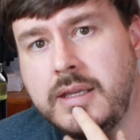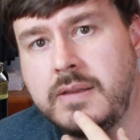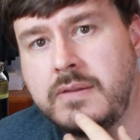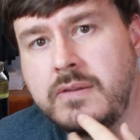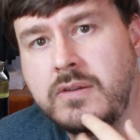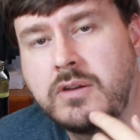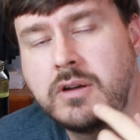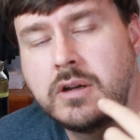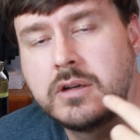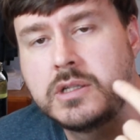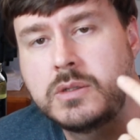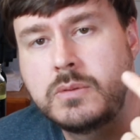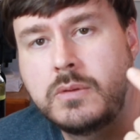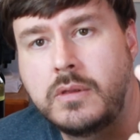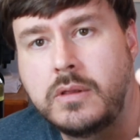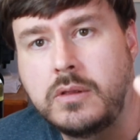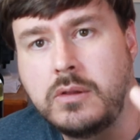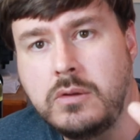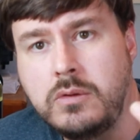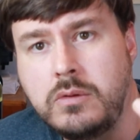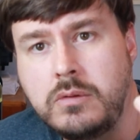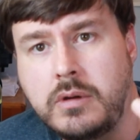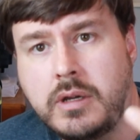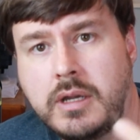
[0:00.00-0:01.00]
it starts with
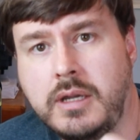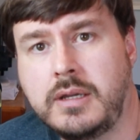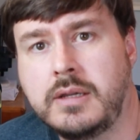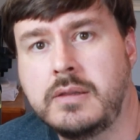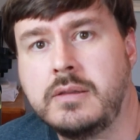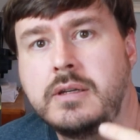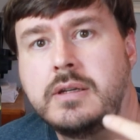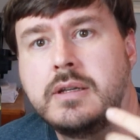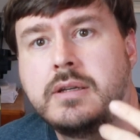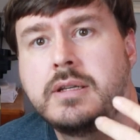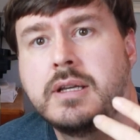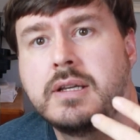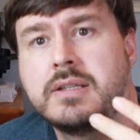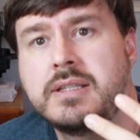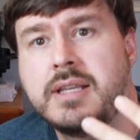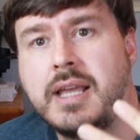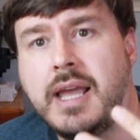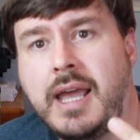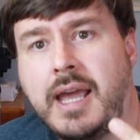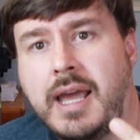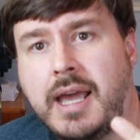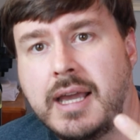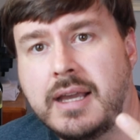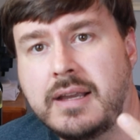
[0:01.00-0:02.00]
Luke, and then it does
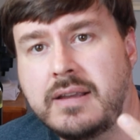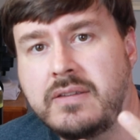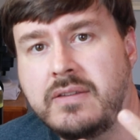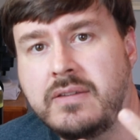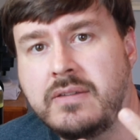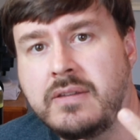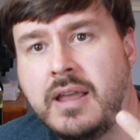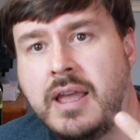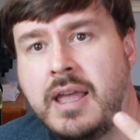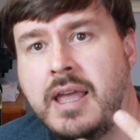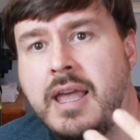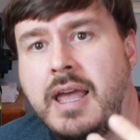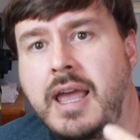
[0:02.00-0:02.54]
Acts.